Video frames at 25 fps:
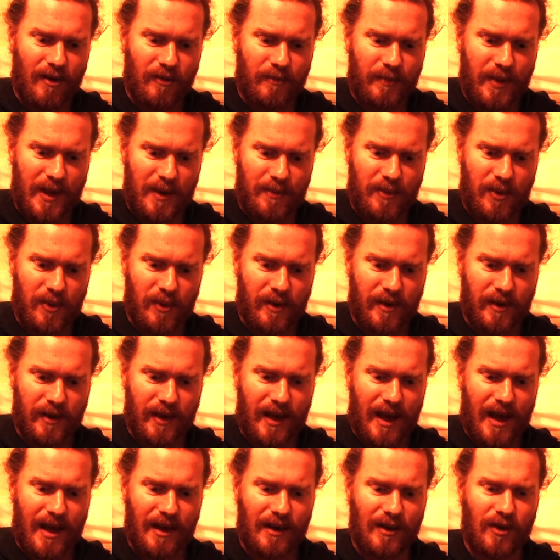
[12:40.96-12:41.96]
people can
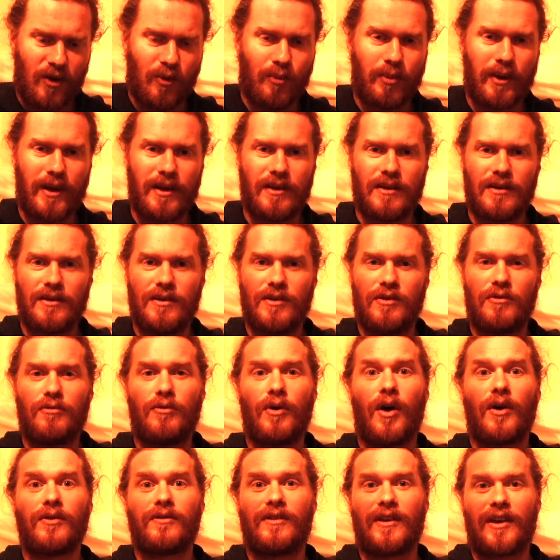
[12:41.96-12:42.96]
get a little bit
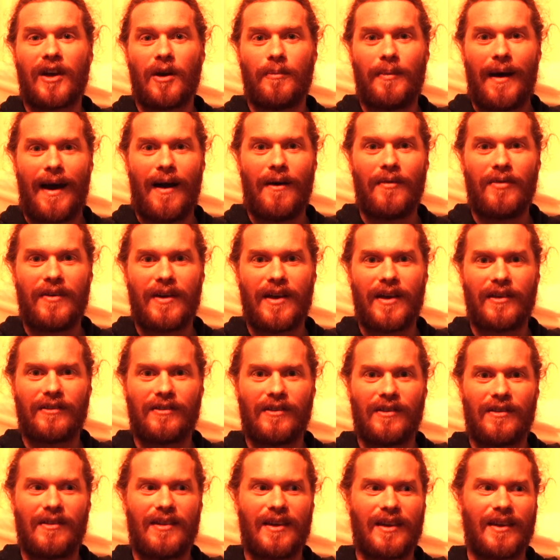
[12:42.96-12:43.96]
neurotic about this
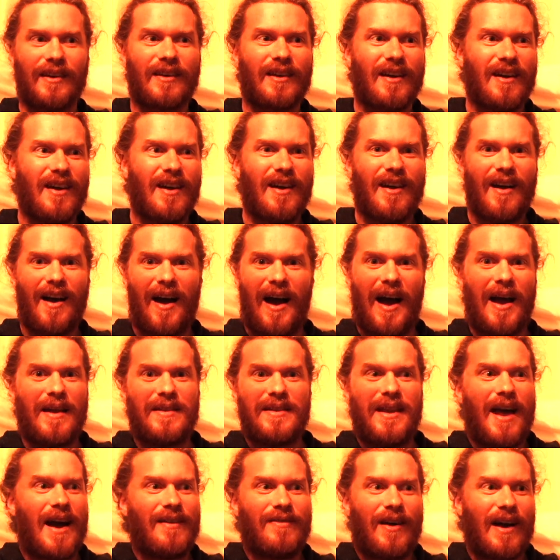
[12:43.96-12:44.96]
and think, I
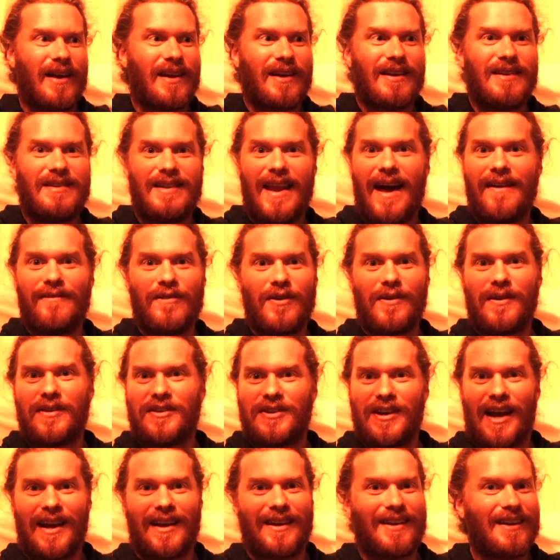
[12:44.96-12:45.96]
can never
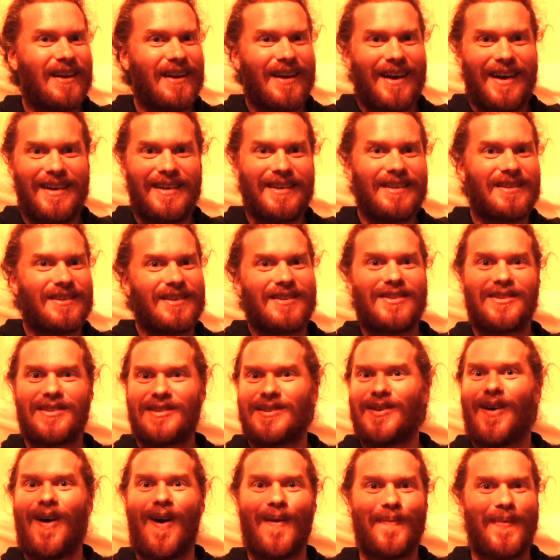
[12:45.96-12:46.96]
ejaculate, I need to
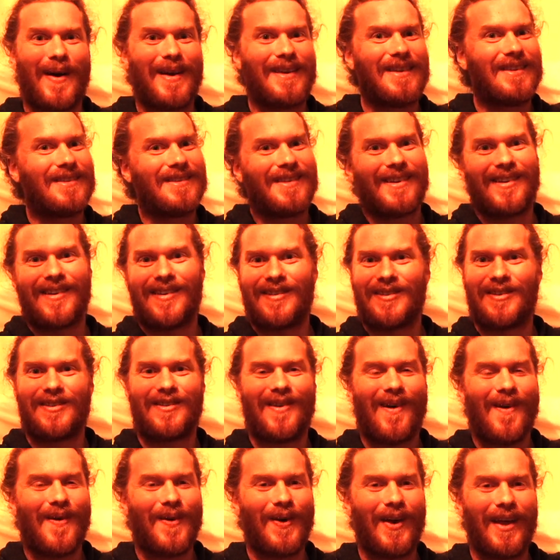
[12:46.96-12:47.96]
stop, I need to
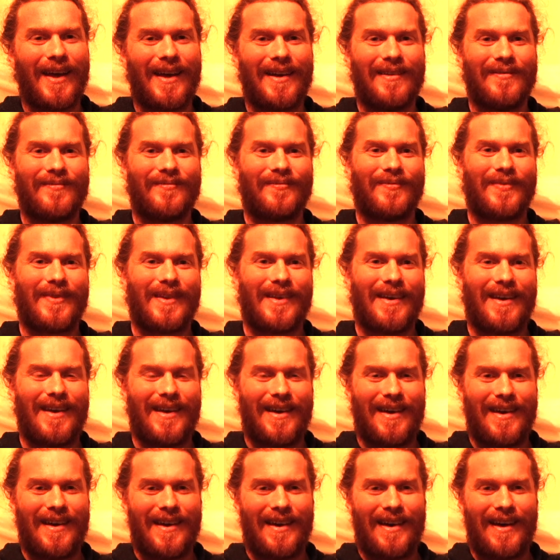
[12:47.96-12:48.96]
control it.
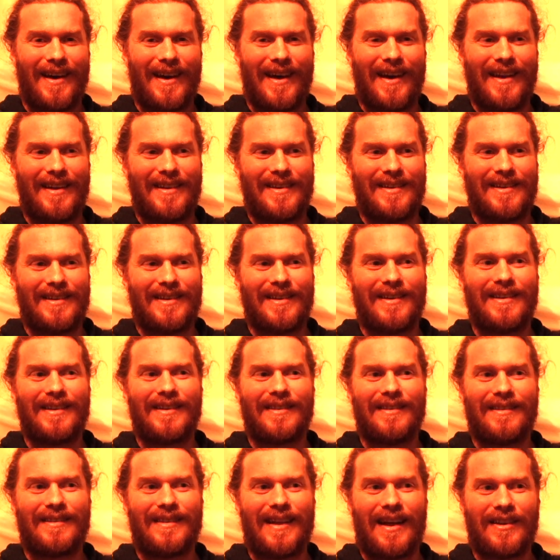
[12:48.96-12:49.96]
And
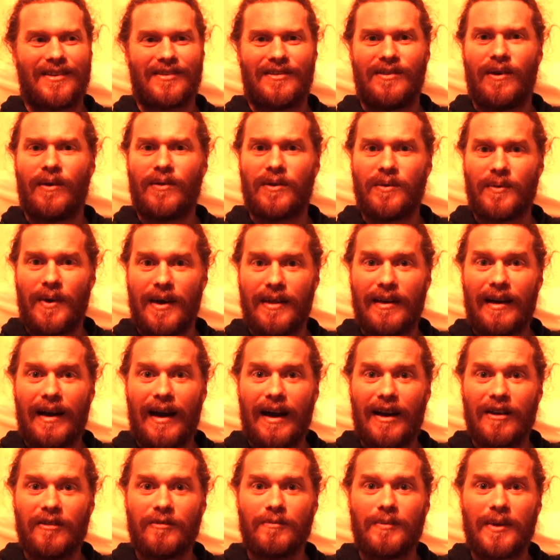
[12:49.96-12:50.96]
that's not the way that
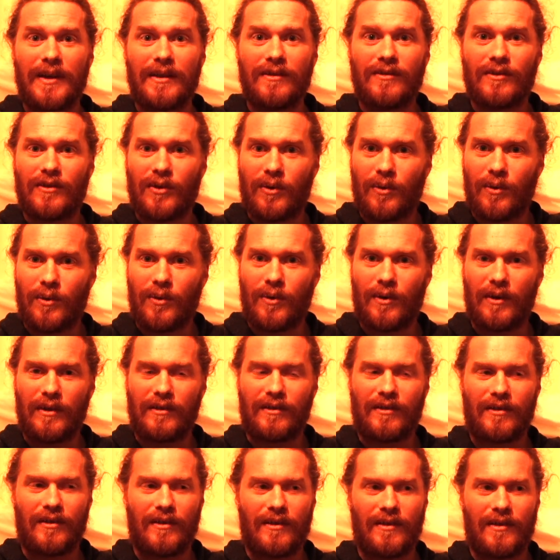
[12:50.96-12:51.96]
I've been
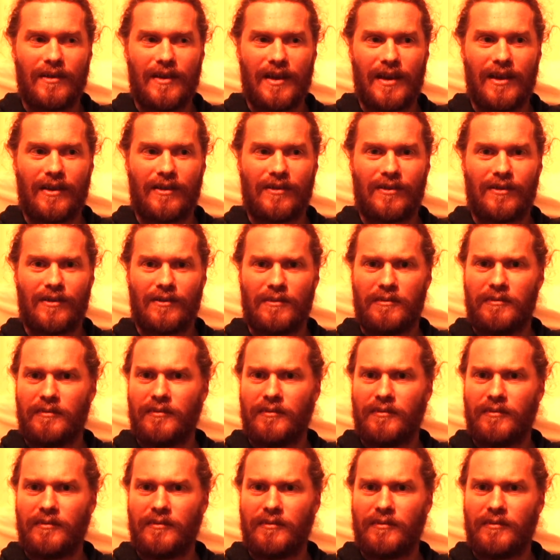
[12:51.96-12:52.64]
taught this